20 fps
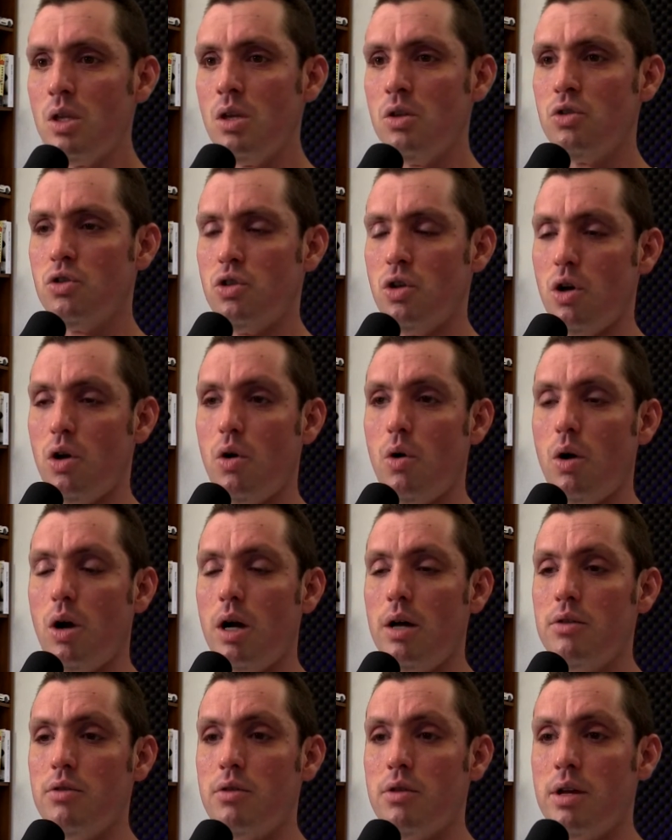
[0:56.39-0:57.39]
So,
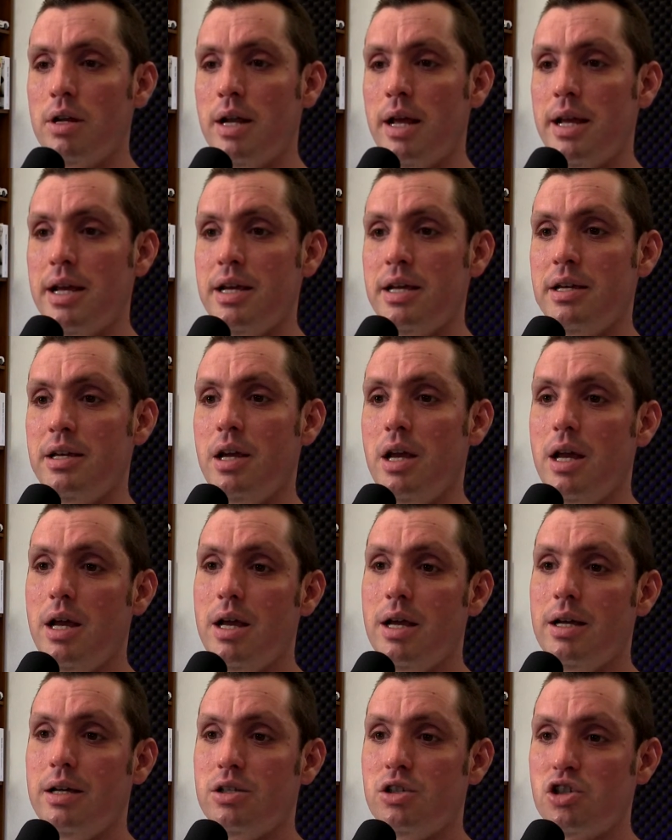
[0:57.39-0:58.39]
other than a
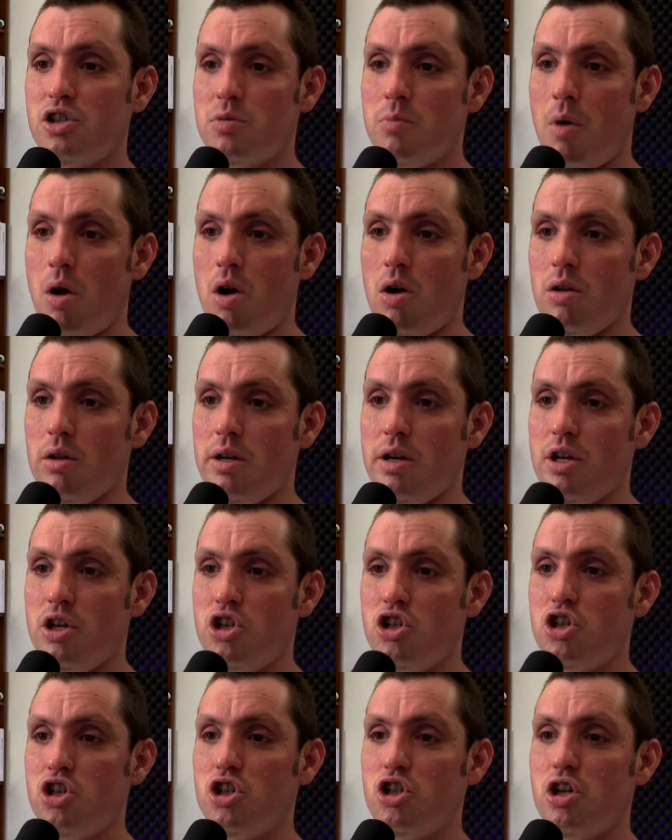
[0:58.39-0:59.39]

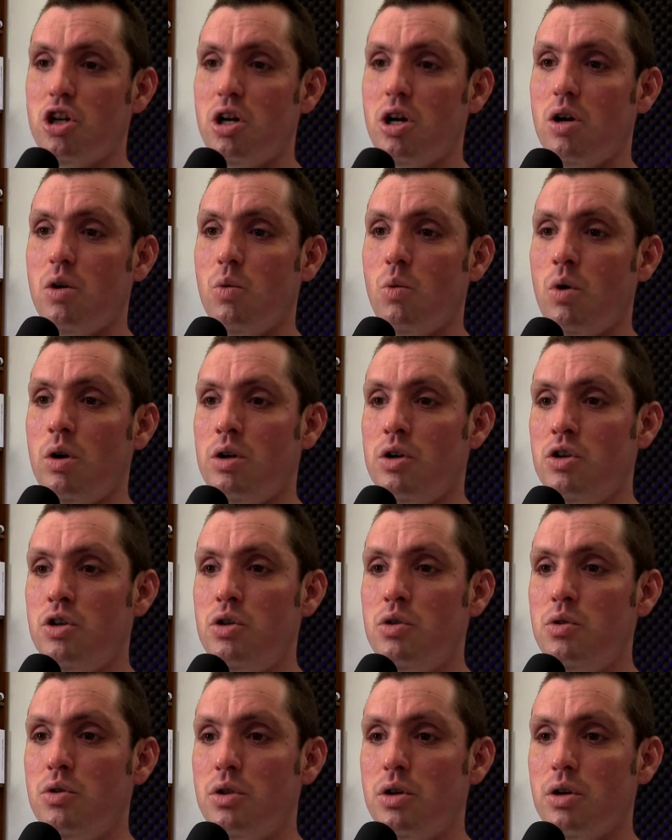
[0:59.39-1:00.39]
small-ish, uh, one and
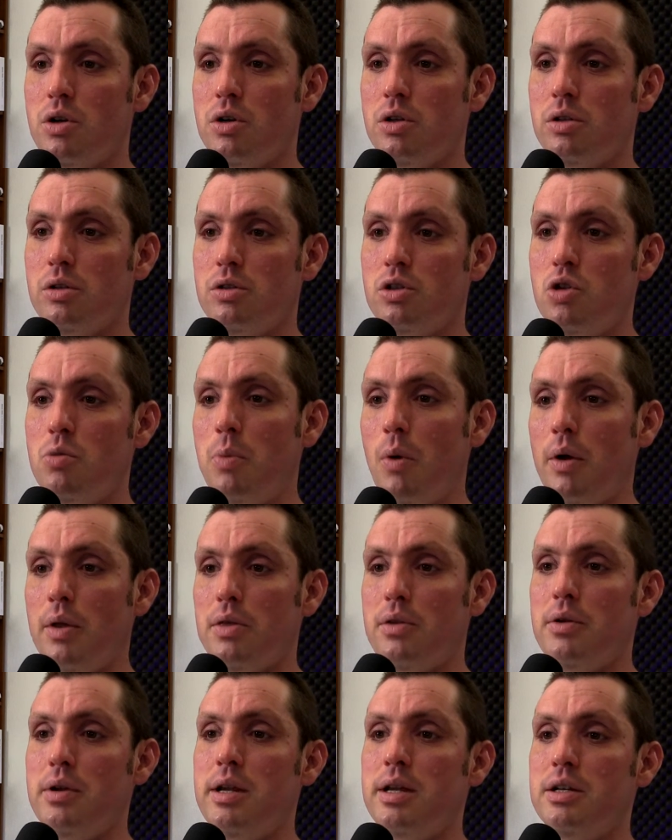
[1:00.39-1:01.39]
two third, two
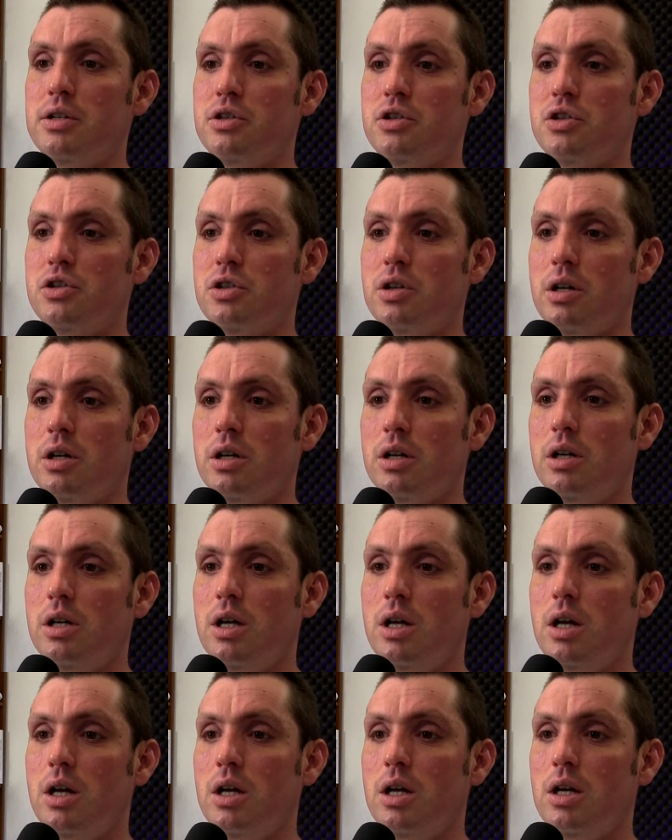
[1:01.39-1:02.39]
point three inch uh,
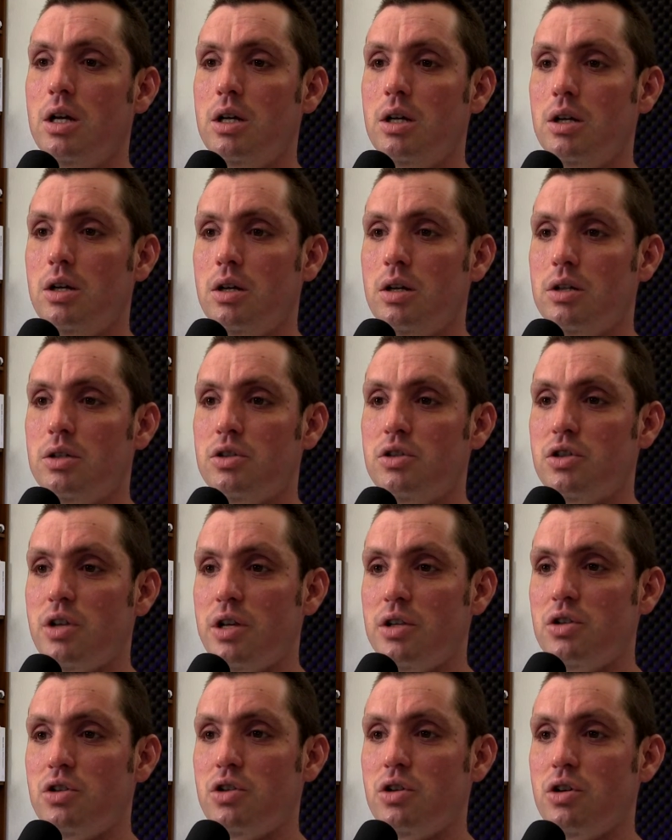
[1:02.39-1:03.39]

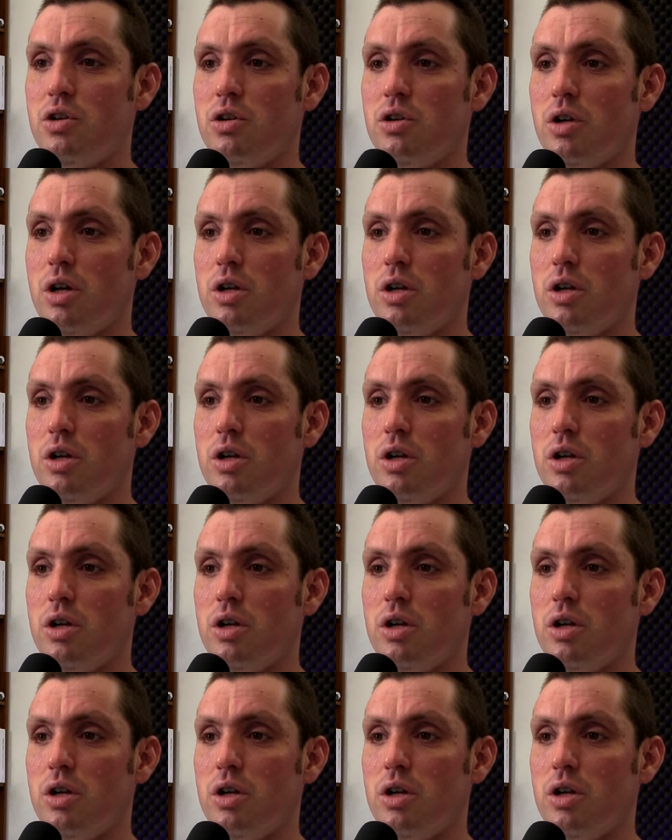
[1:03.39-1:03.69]
sensor.